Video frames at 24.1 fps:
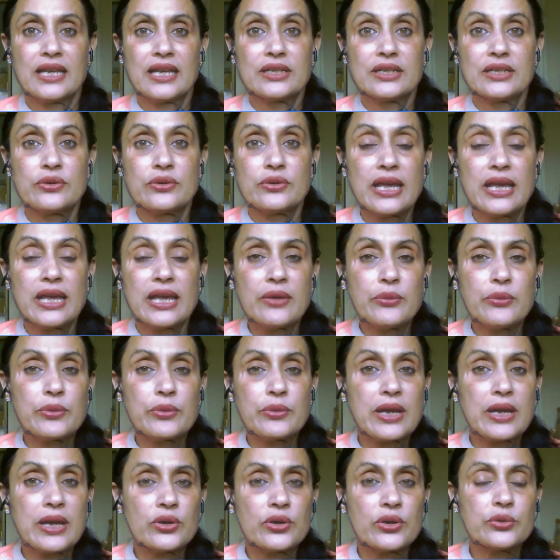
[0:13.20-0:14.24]
Today, we are
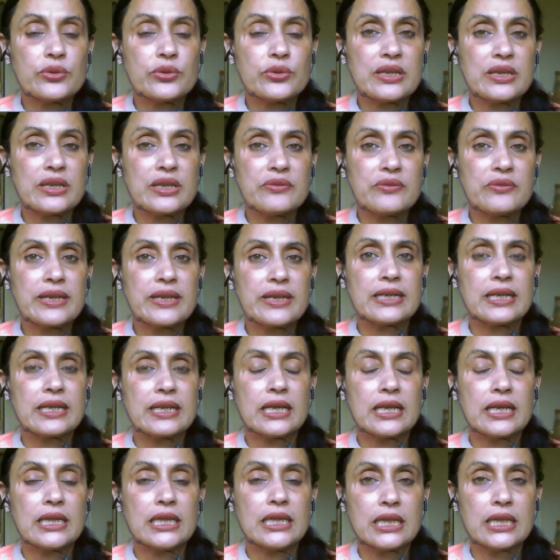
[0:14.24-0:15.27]
going to deviate a
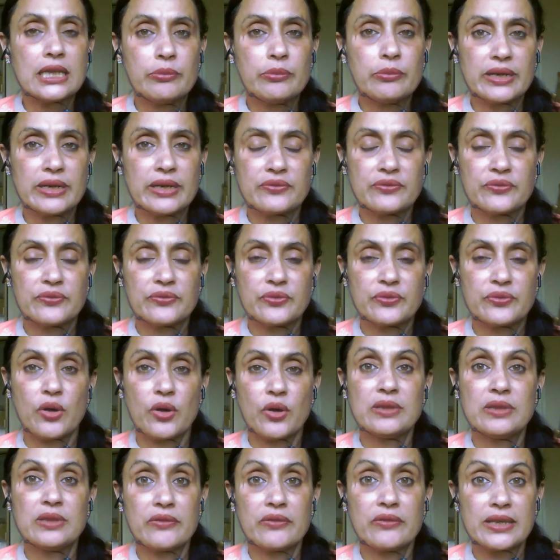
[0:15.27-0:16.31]
little bit
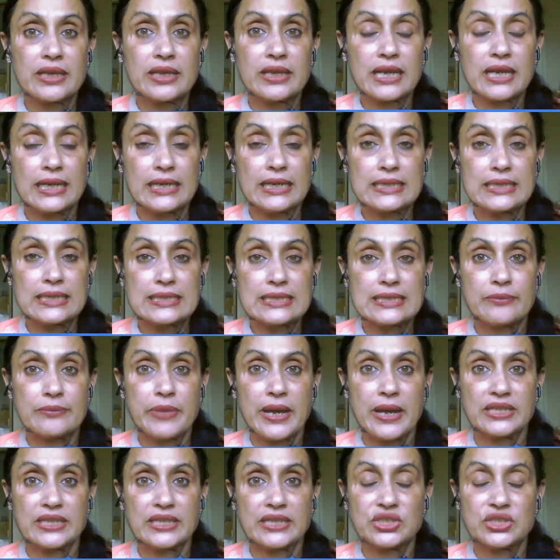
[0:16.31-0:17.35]
from loving kindness,
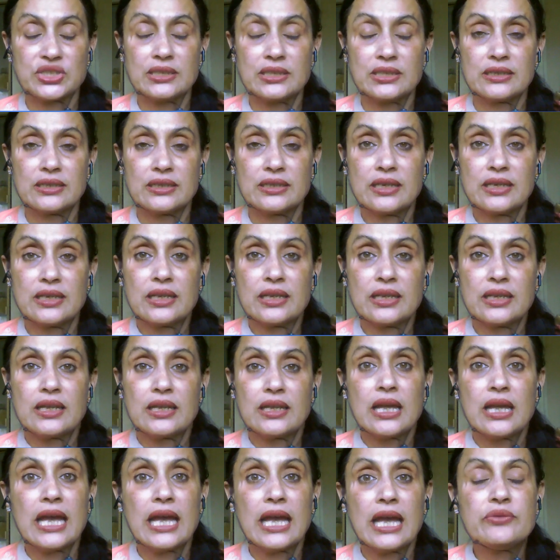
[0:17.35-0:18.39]
compassion,
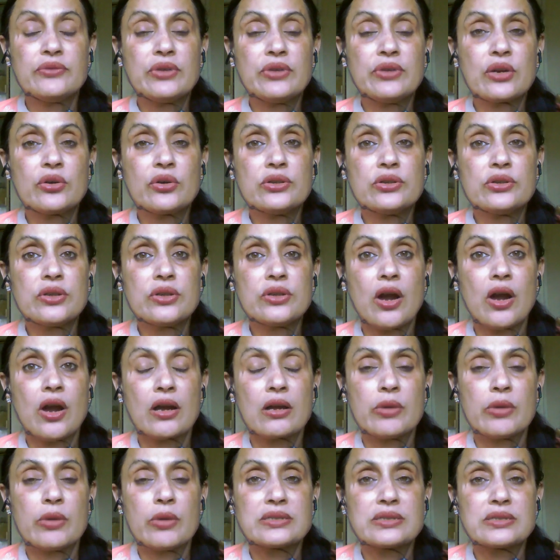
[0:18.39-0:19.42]
and we are going to talk
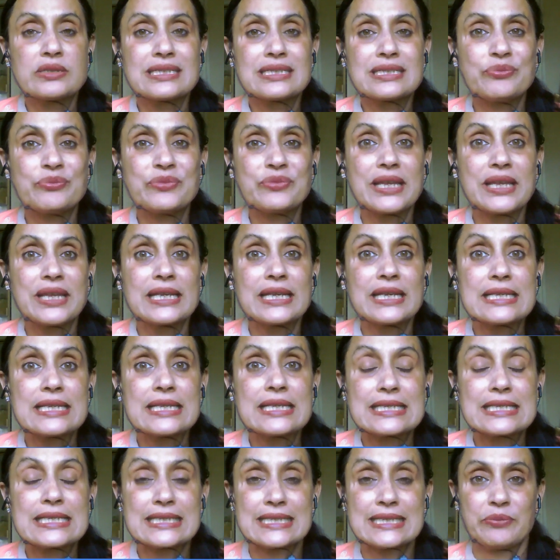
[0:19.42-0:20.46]
about something
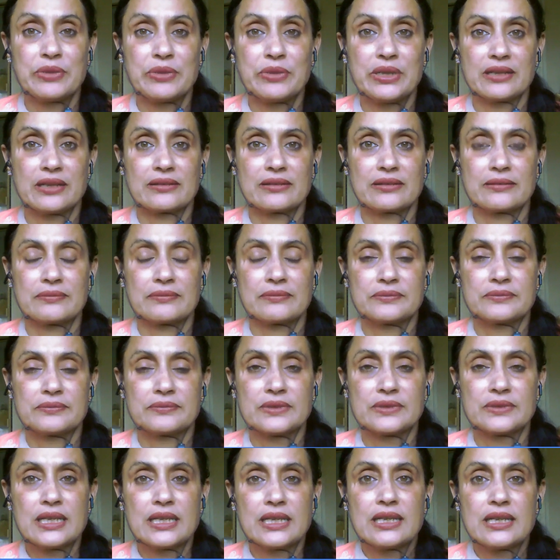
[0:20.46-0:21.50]
similar,
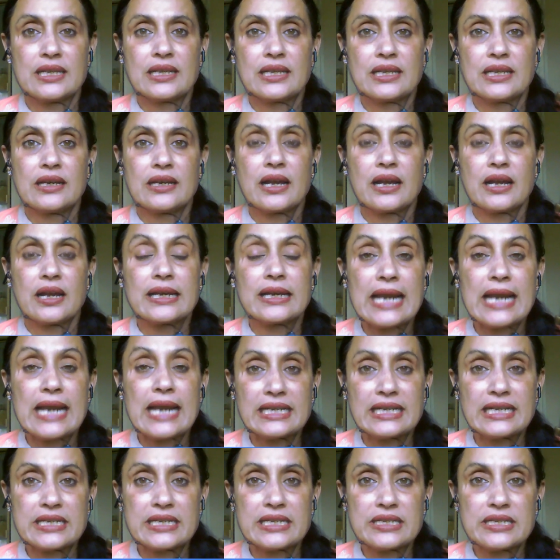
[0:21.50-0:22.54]

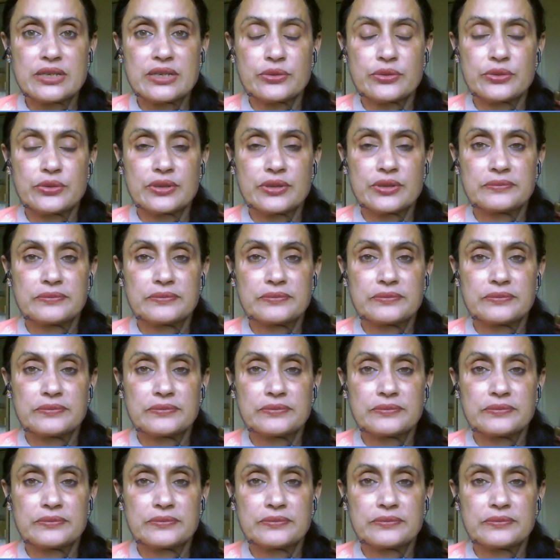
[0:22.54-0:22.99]
gratitude.